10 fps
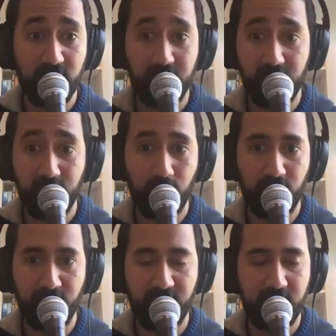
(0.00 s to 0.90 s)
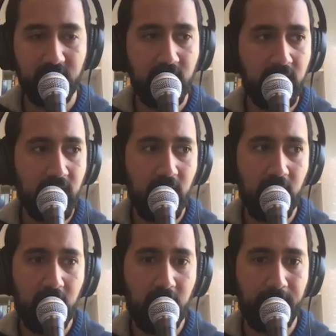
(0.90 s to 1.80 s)
I did more of it.
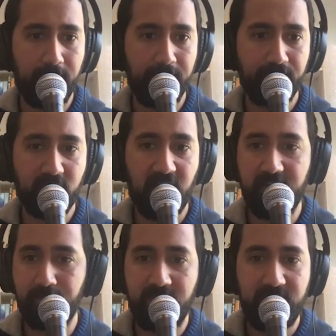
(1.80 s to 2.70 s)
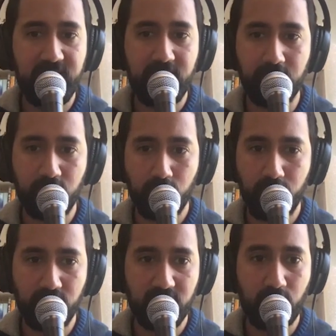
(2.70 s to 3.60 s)
Um, I mainly consume
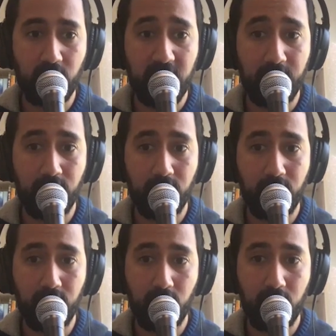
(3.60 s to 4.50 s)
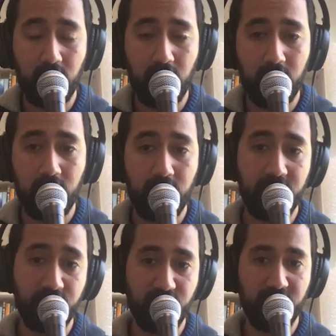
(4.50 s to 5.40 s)
music while I'm uh,
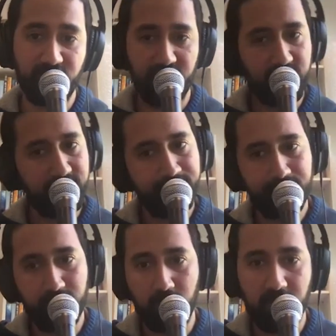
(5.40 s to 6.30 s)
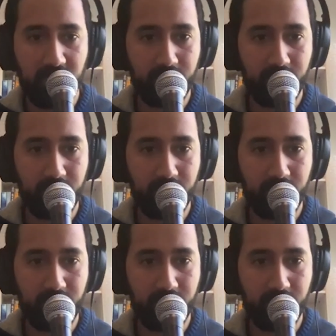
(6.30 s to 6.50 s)
in transit, you know, like